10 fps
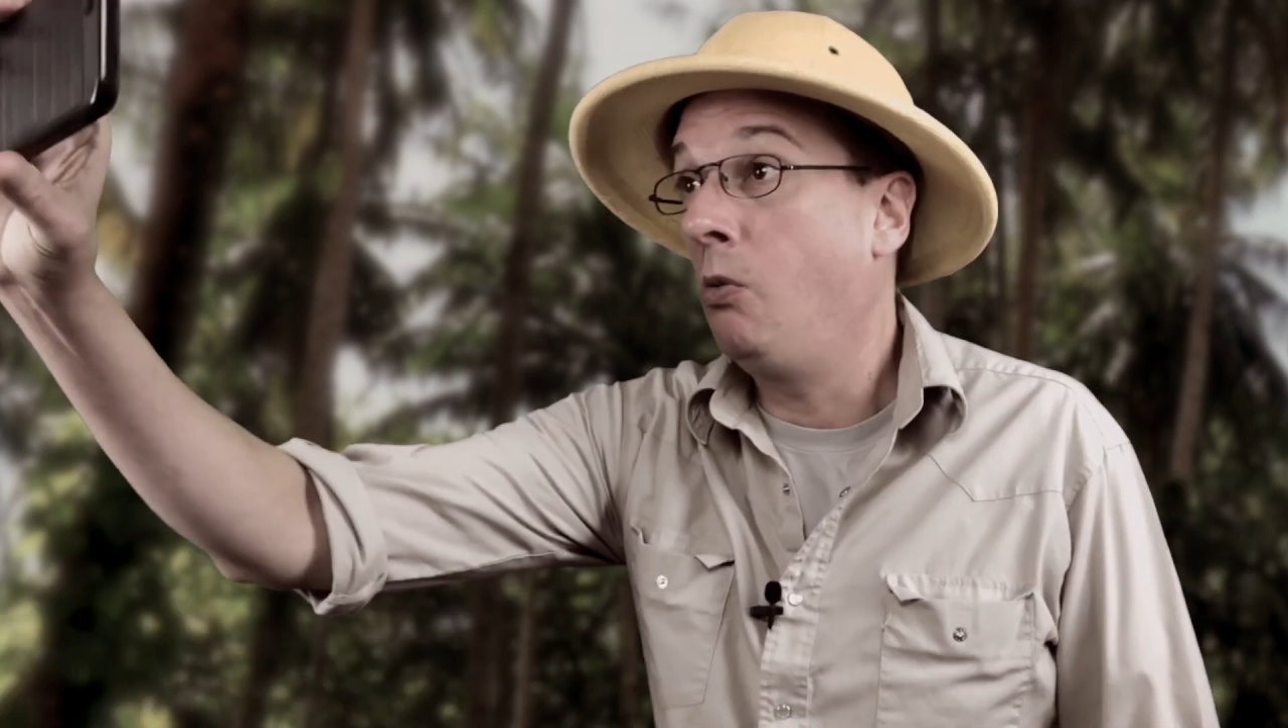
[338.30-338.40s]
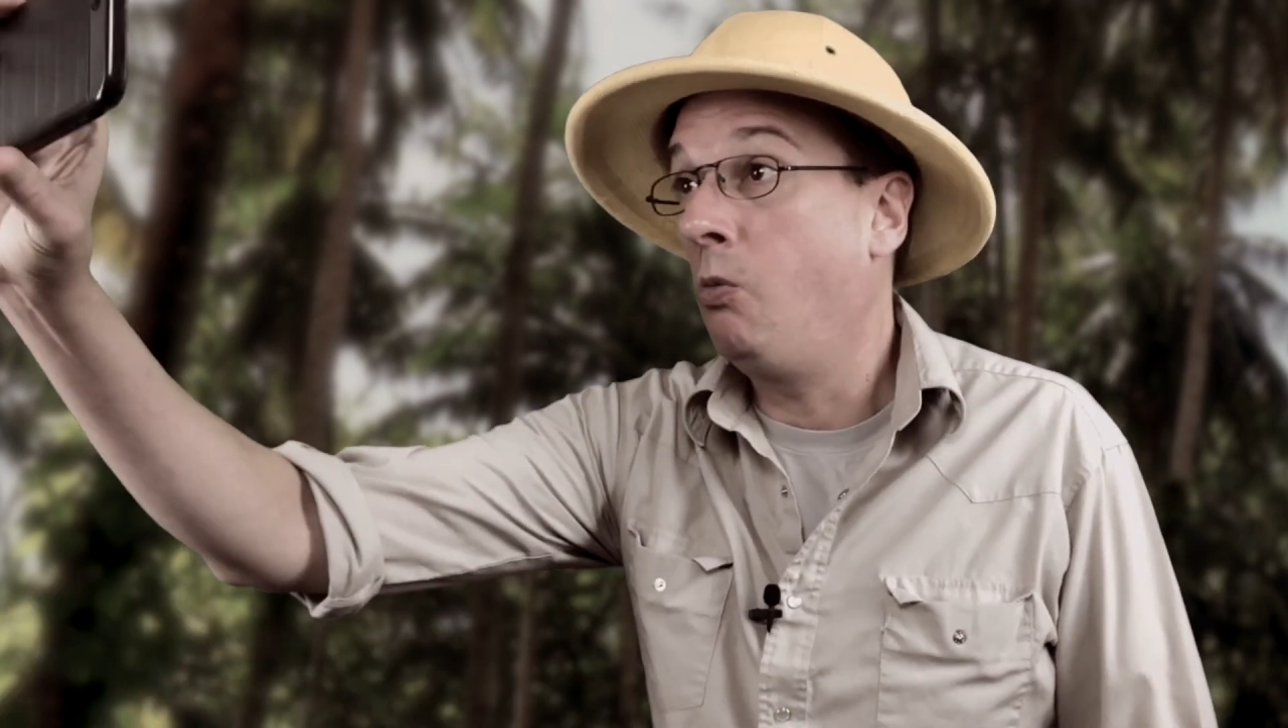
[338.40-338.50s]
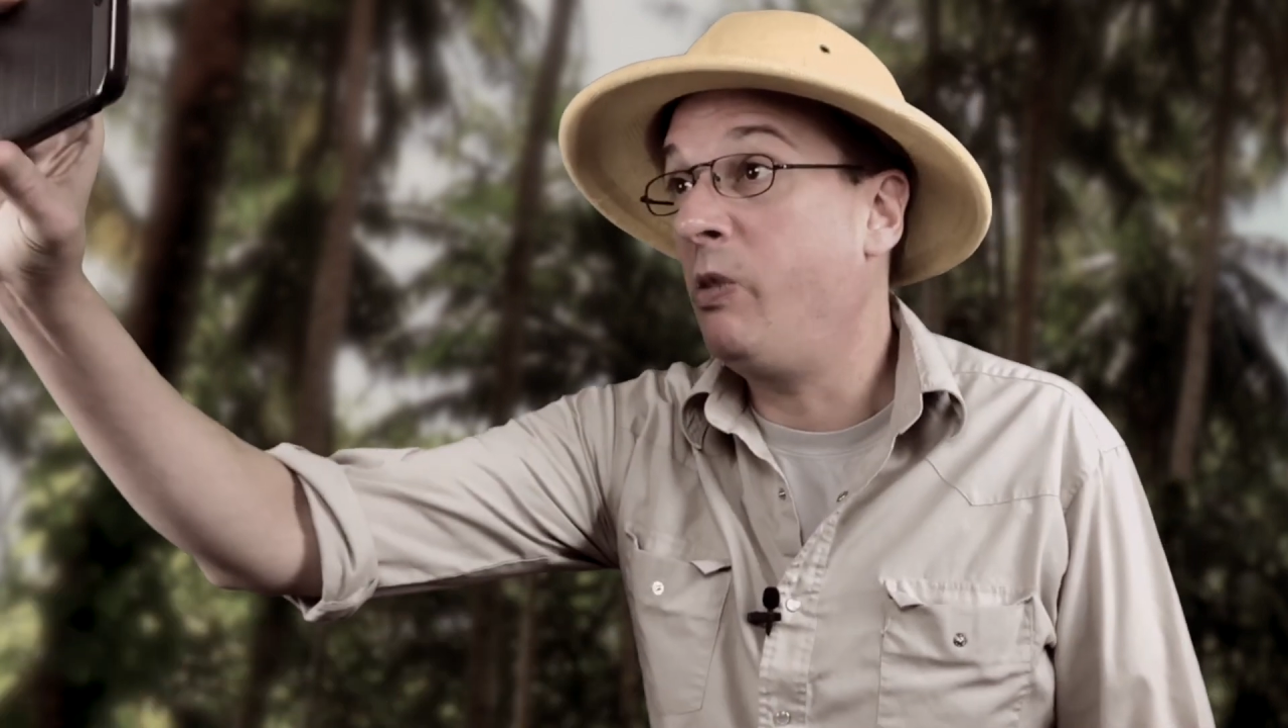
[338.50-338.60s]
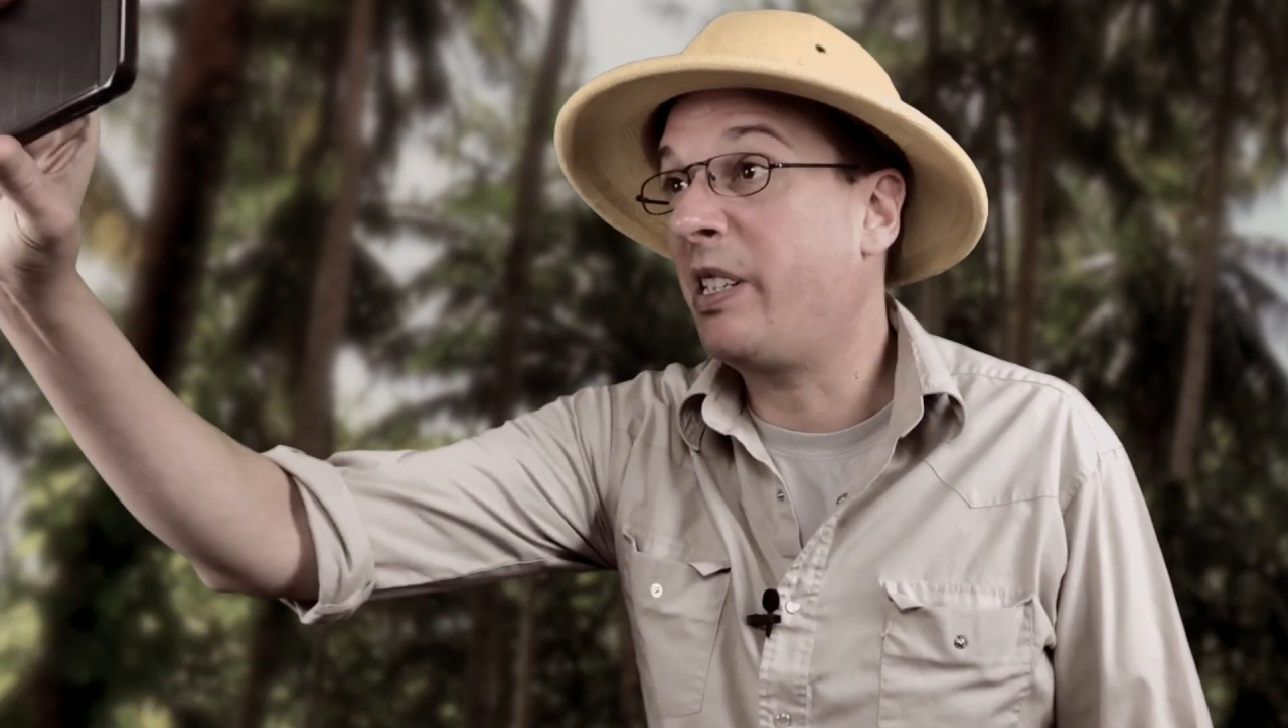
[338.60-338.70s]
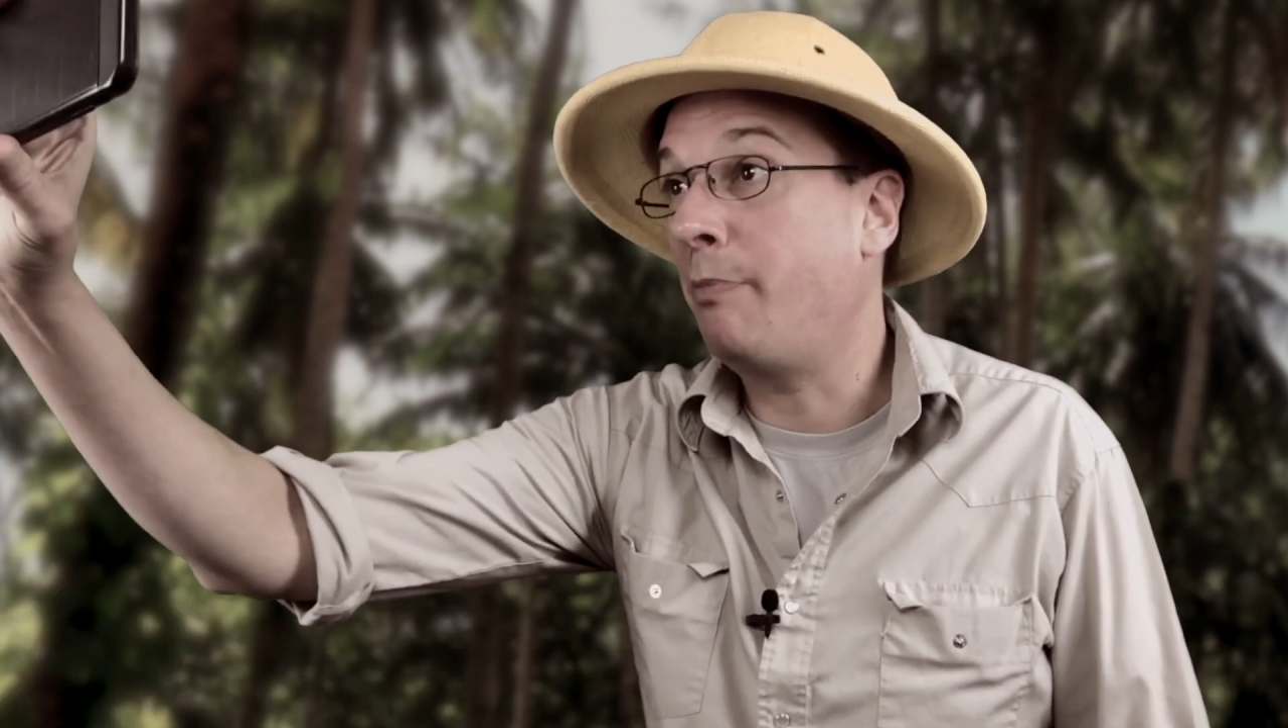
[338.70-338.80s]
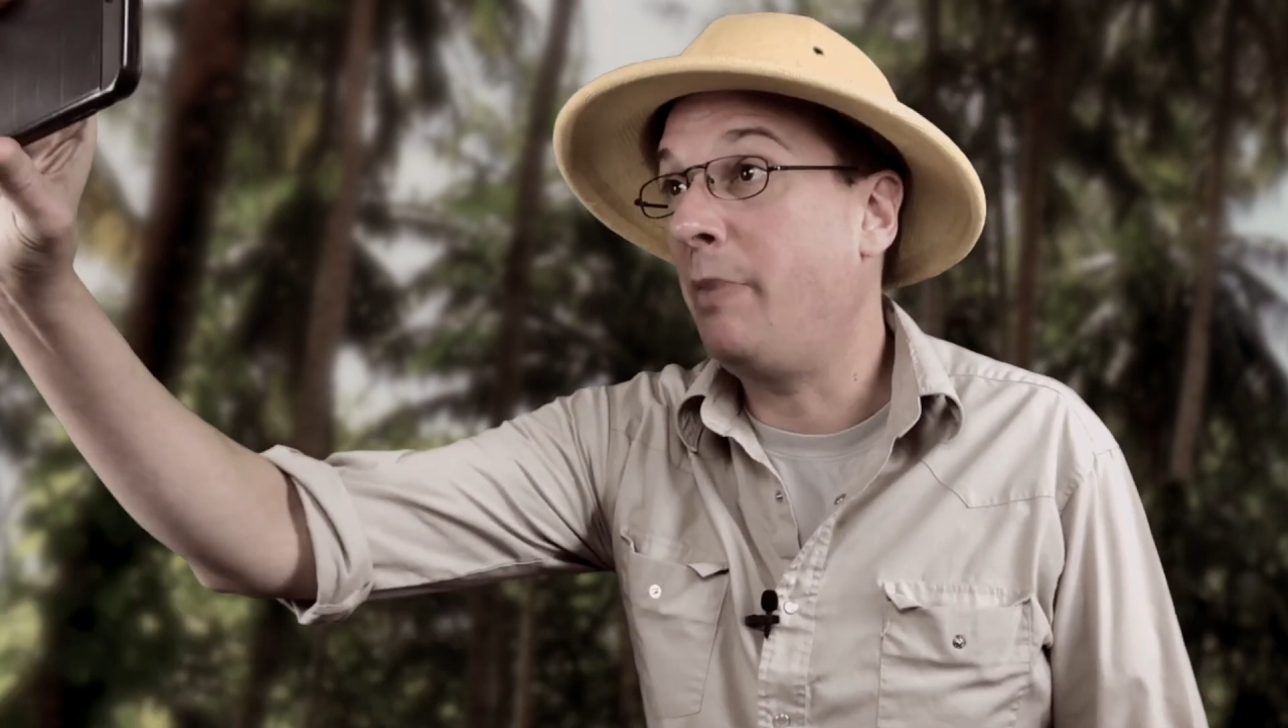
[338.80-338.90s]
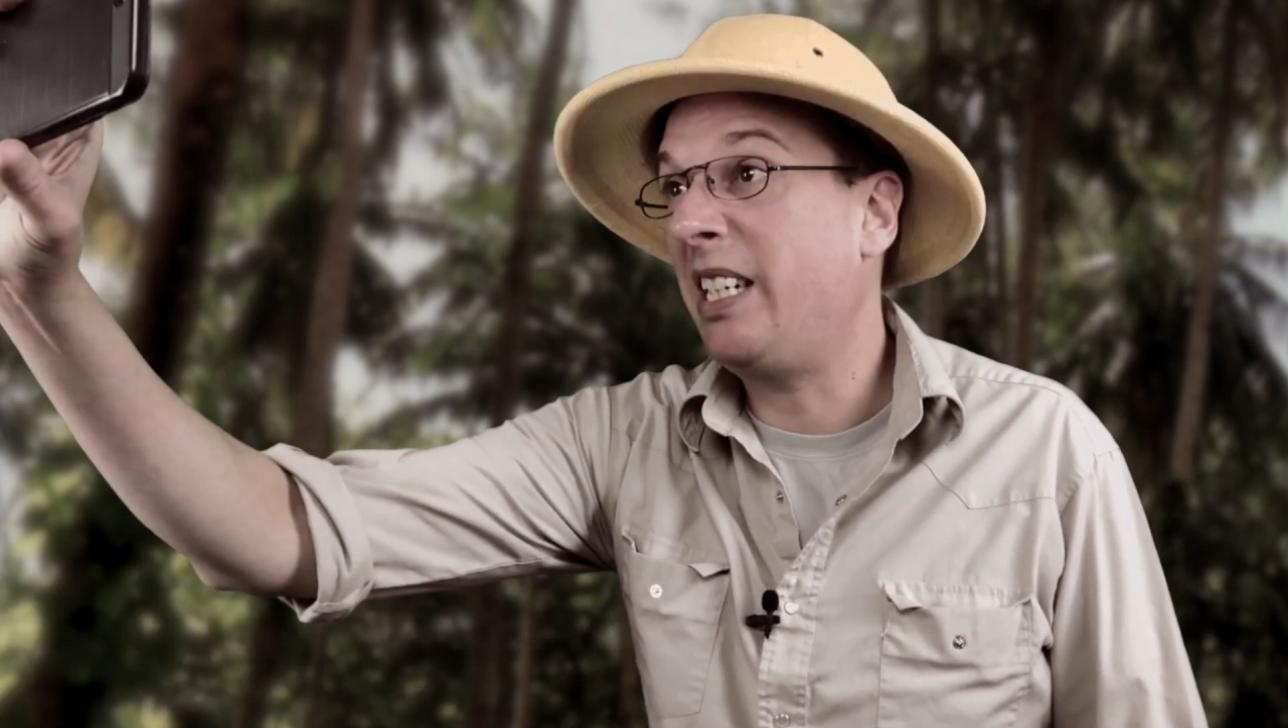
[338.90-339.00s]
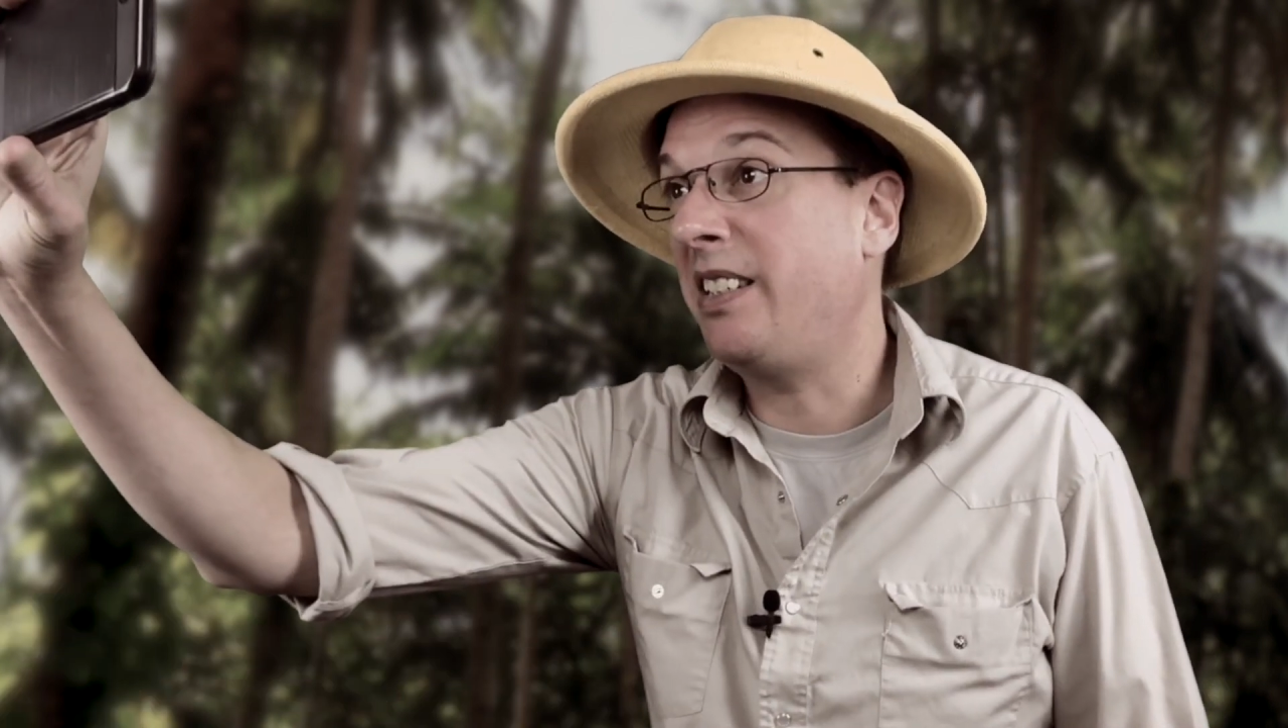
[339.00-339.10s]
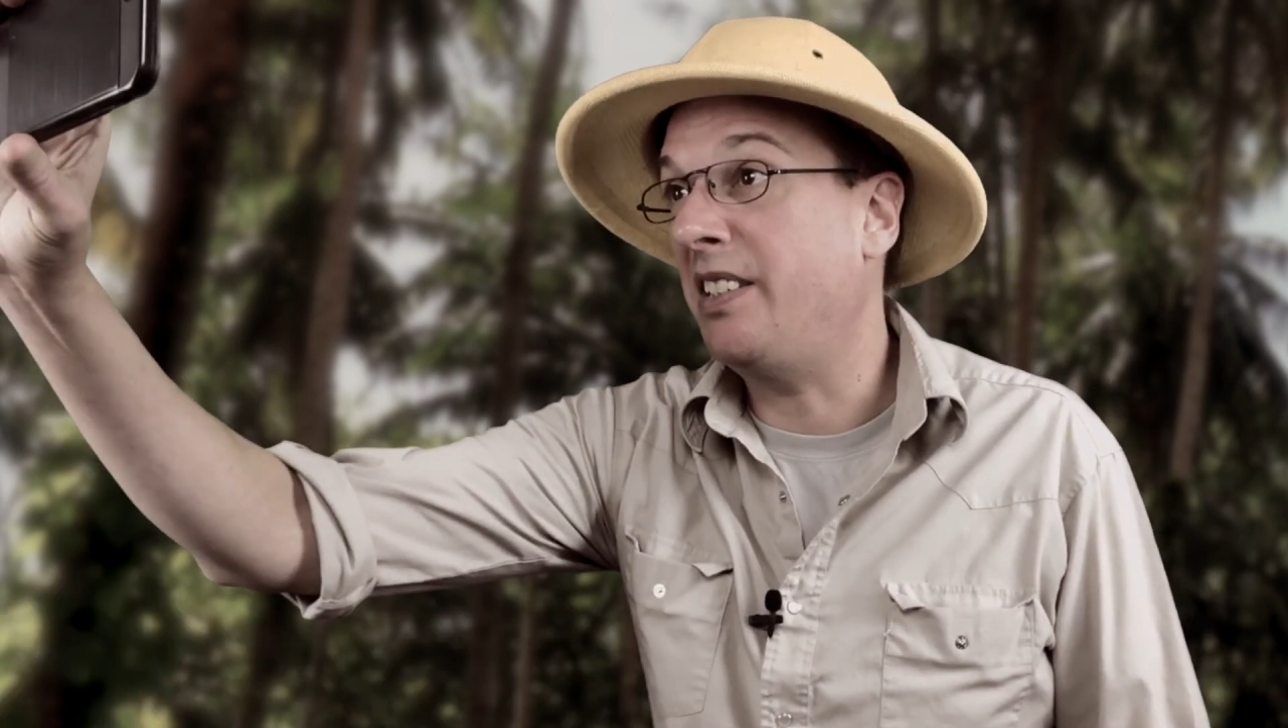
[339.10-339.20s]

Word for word: Welcome back to